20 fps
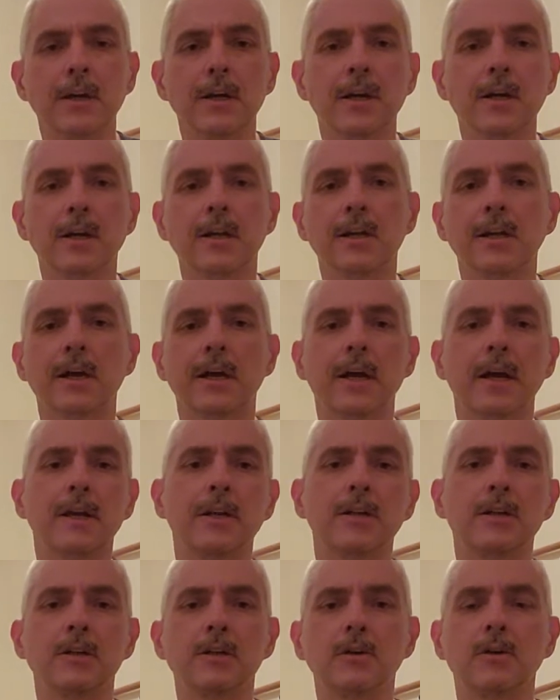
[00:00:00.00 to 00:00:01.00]
and they had to
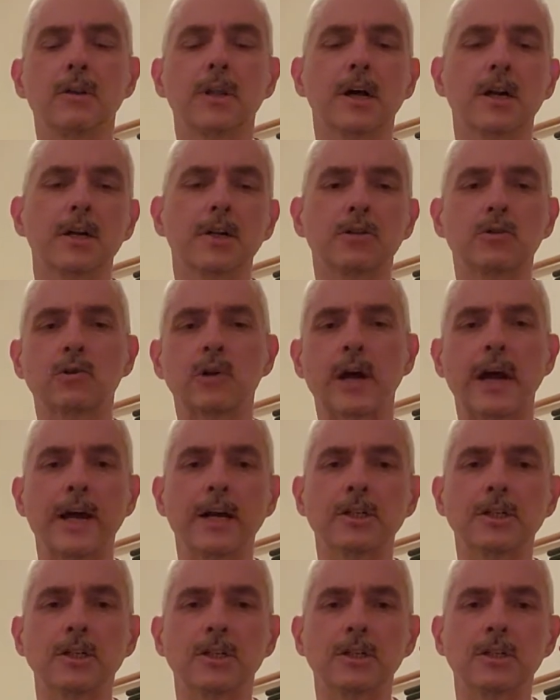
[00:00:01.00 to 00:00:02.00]
do a lot of
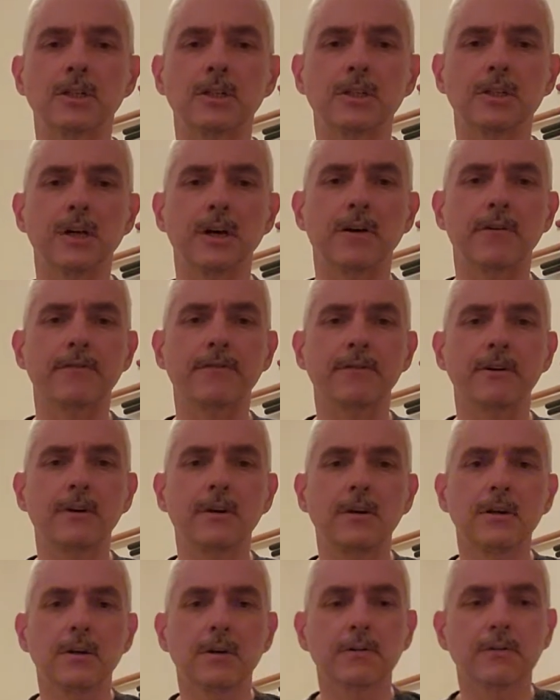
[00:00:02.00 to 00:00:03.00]
traction and stuff,
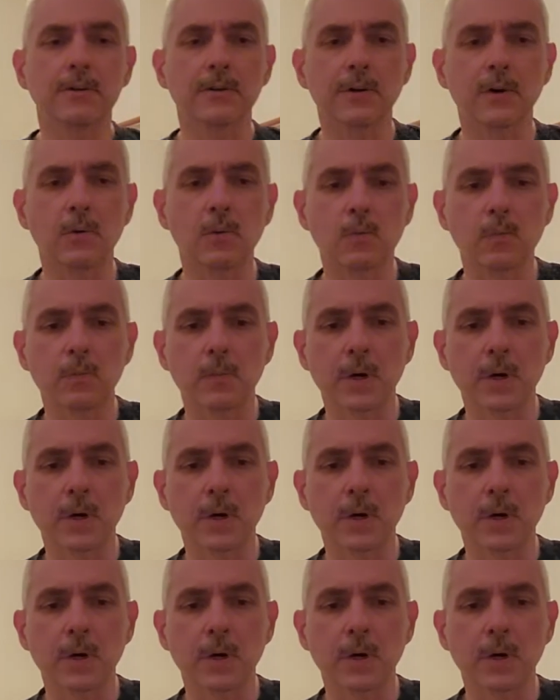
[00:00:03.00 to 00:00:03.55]
you know.